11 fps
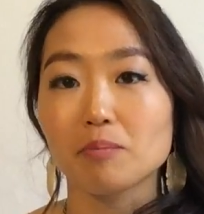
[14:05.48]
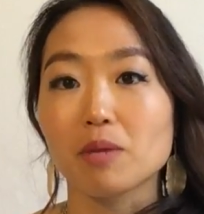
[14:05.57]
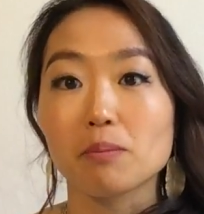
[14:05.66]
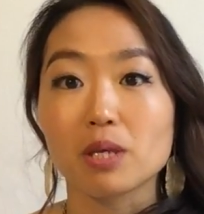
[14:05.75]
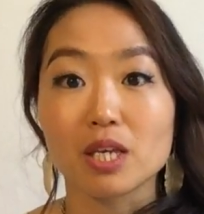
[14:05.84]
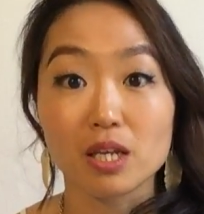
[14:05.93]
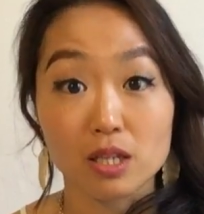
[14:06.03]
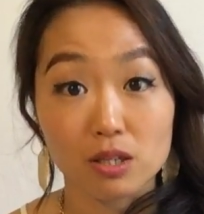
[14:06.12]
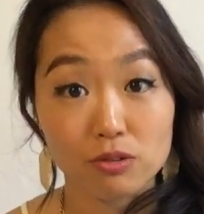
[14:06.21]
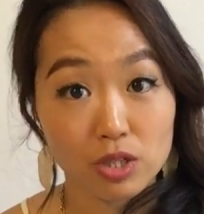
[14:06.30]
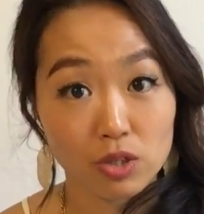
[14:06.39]
maybe
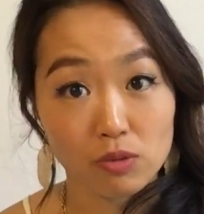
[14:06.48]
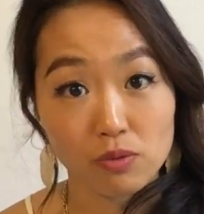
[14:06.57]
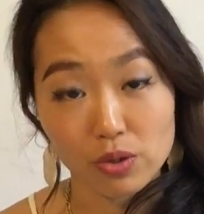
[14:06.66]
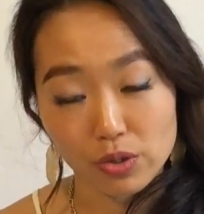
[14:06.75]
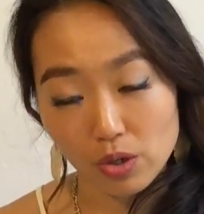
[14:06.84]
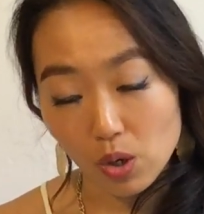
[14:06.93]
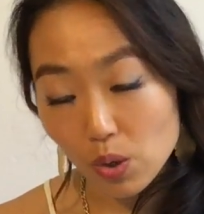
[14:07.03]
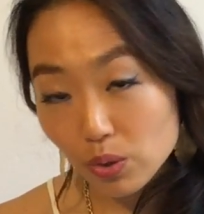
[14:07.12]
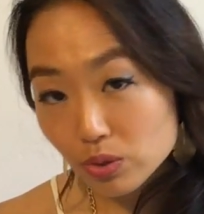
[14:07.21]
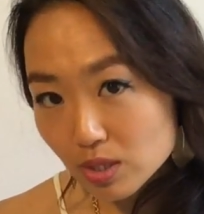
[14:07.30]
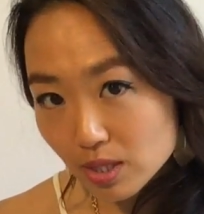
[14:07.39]
getting rid of your
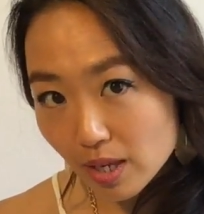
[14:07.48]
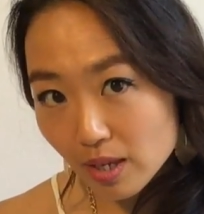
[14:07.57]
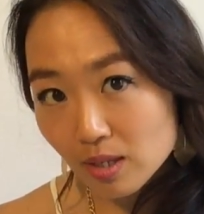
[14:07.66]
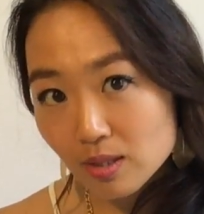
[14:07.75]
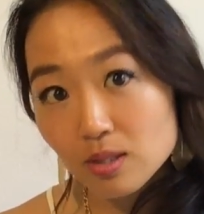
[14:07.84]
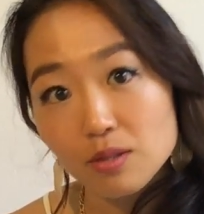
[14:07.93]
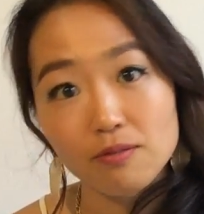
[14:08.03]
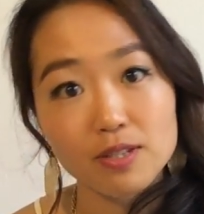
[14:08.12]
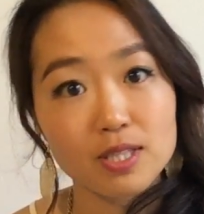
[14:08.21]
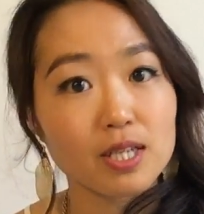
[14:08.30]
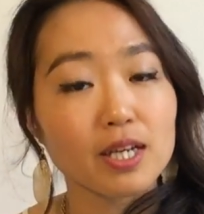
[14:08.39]
old things
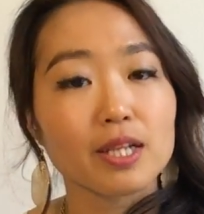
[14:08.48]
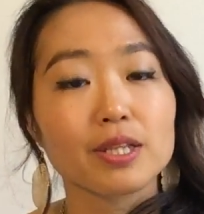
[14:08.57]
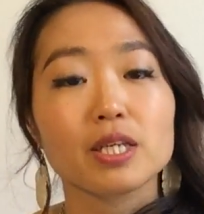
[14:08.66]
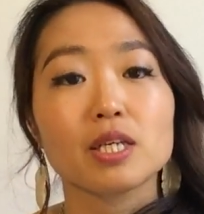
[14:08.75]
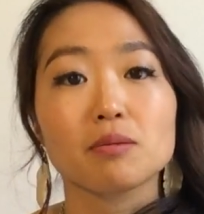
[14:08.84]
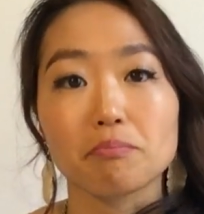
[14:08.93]
physically,